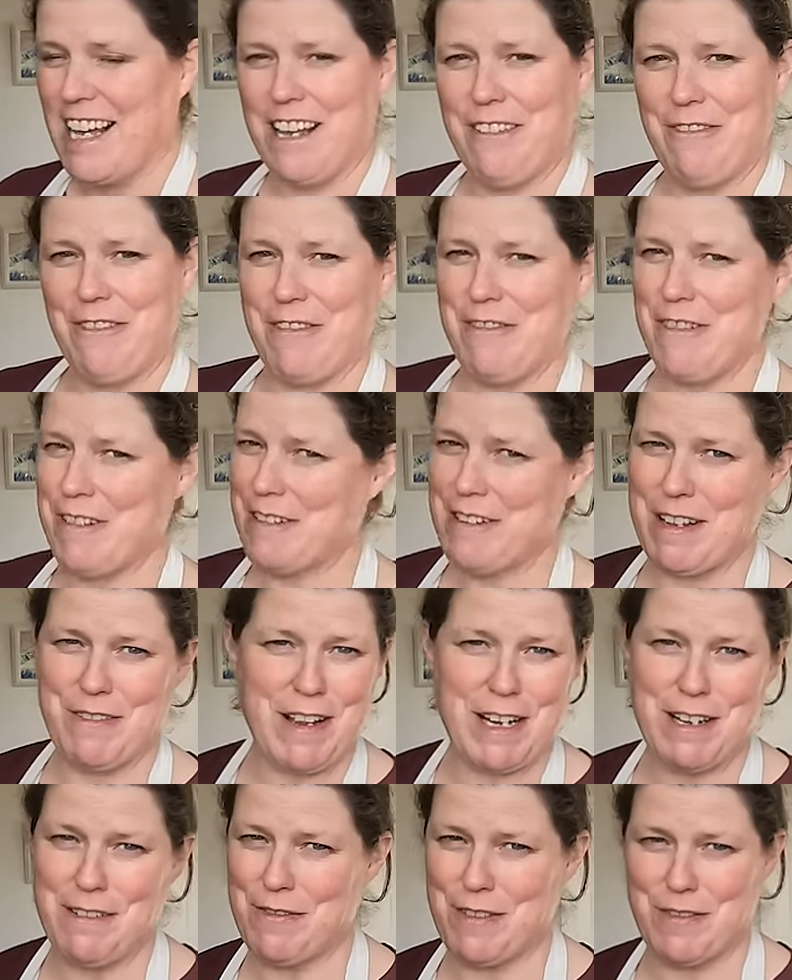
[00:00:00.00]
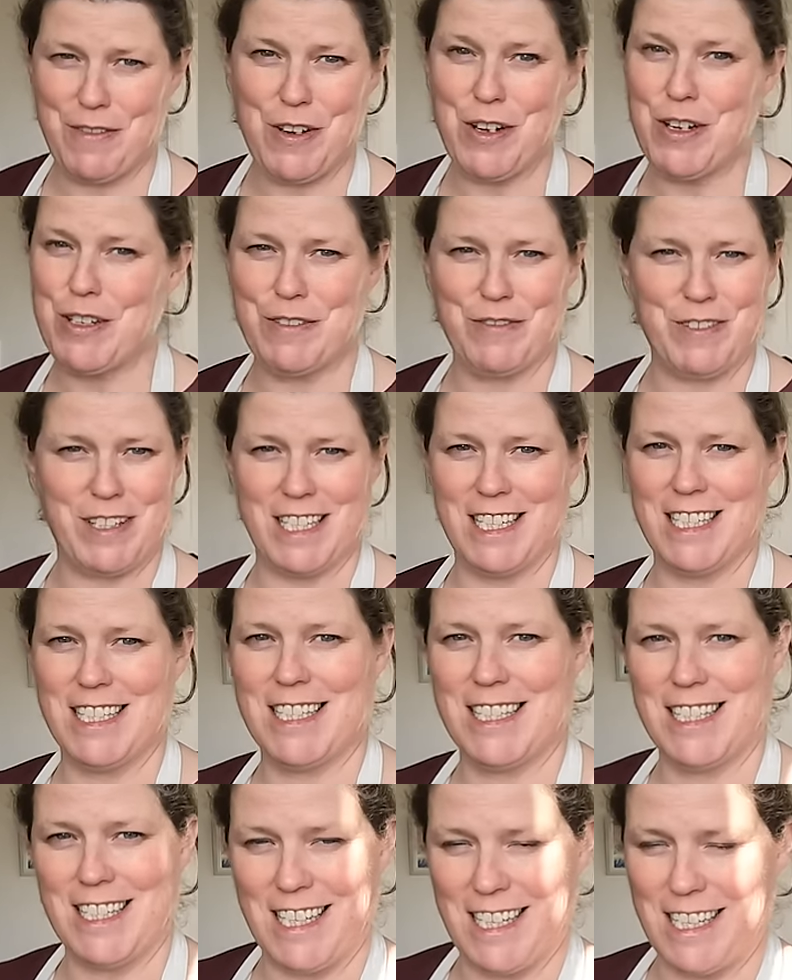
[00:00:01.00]
if any of you have heard of
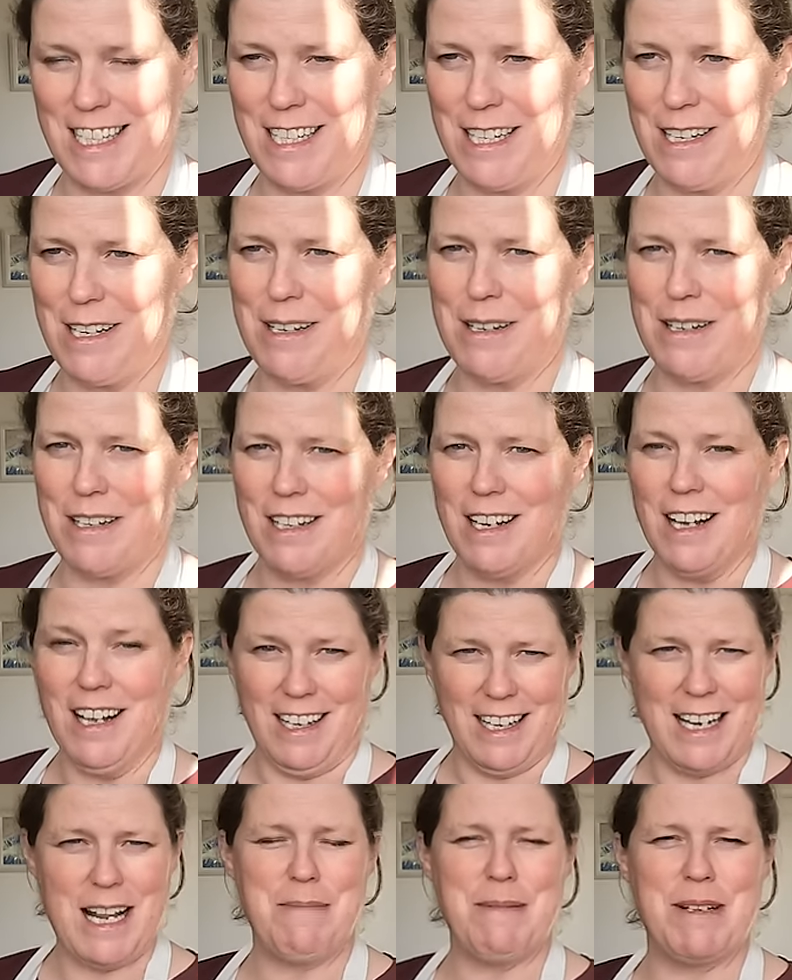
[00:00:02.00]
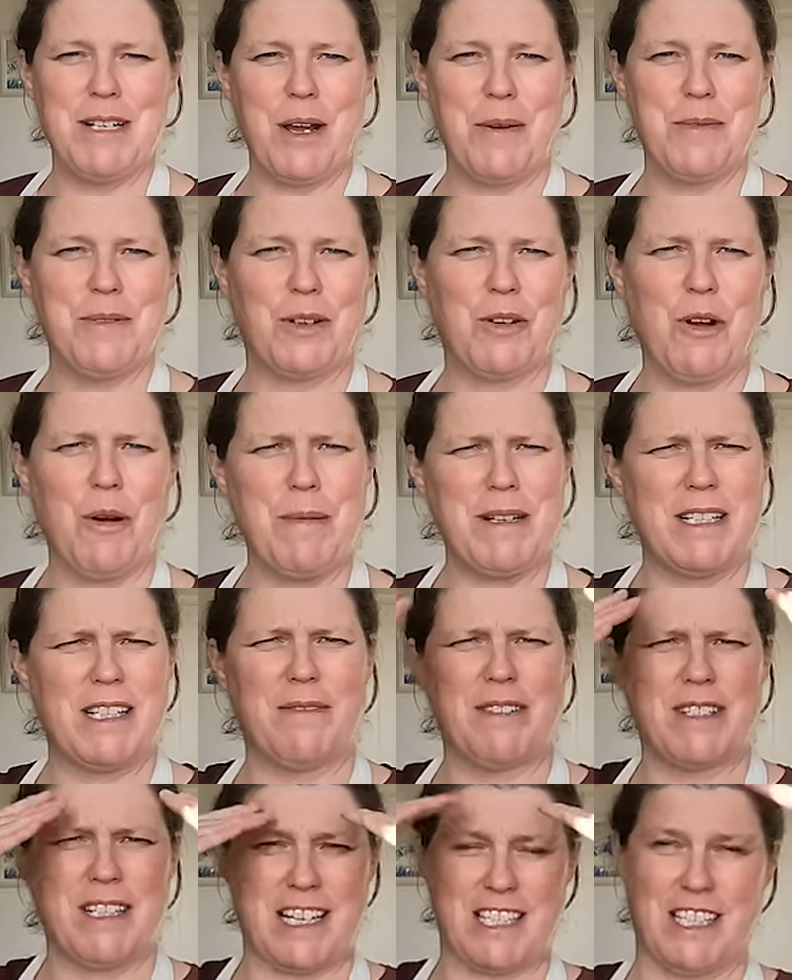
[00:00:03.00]
this, let me know in the comments.
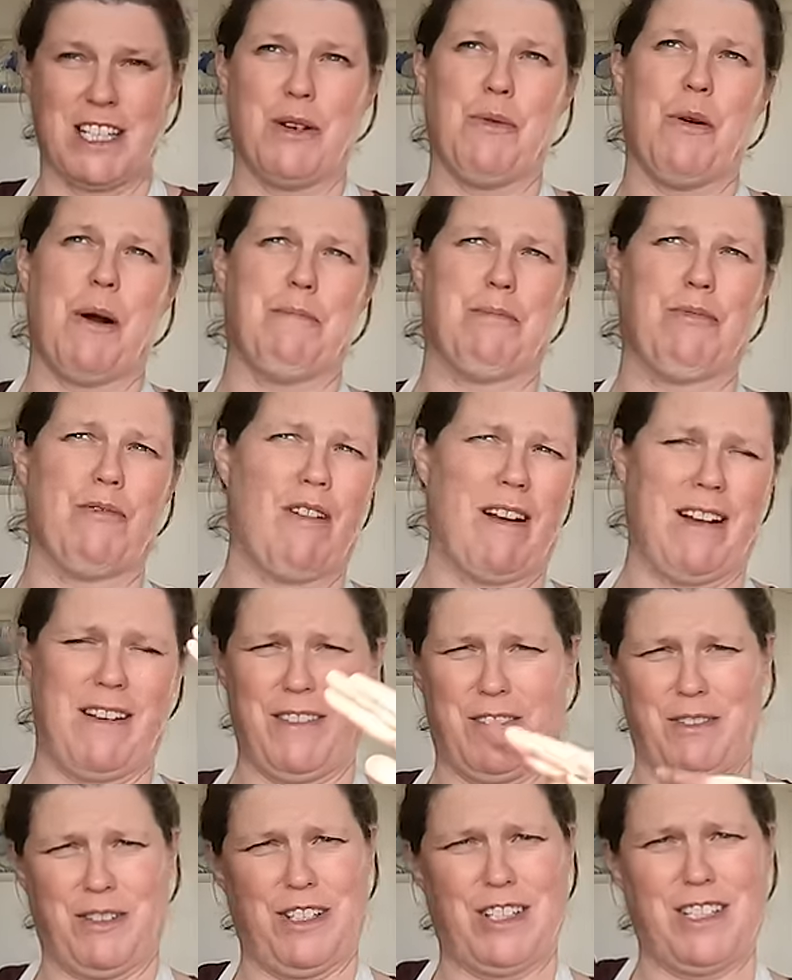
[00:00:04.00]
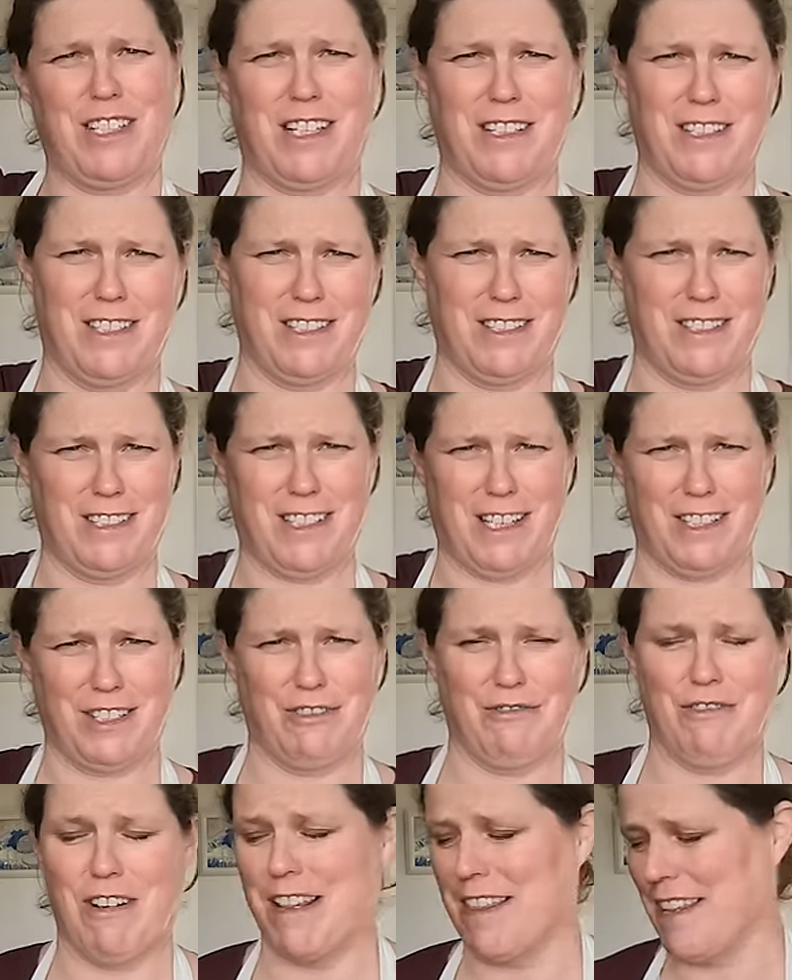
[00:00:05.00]
It's actually quite bright, I've got the sun's
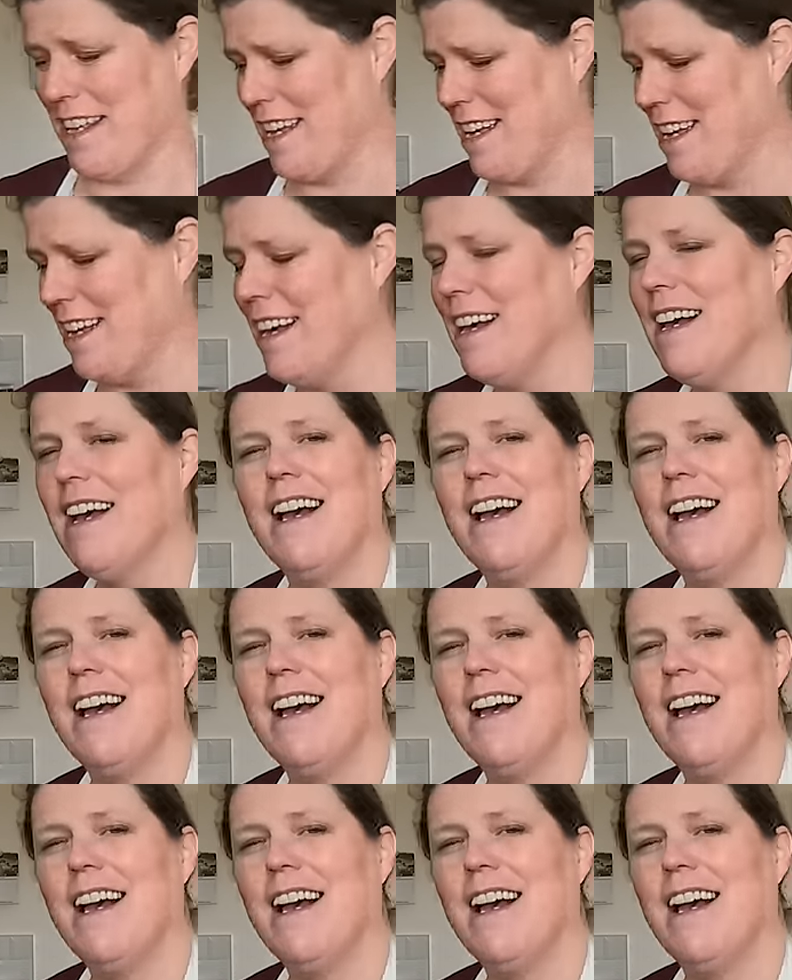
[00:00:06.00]
right there.